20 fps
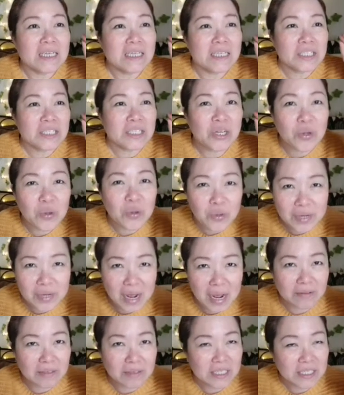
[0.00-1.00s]
slow
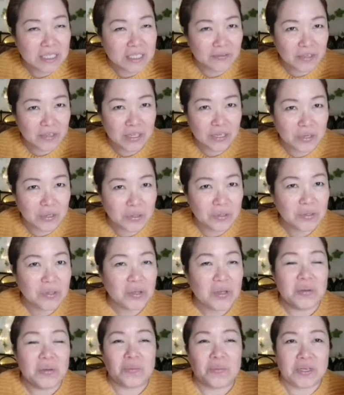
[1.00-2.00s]
down this video,
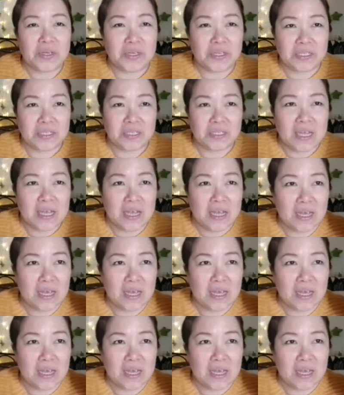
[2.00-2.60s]
because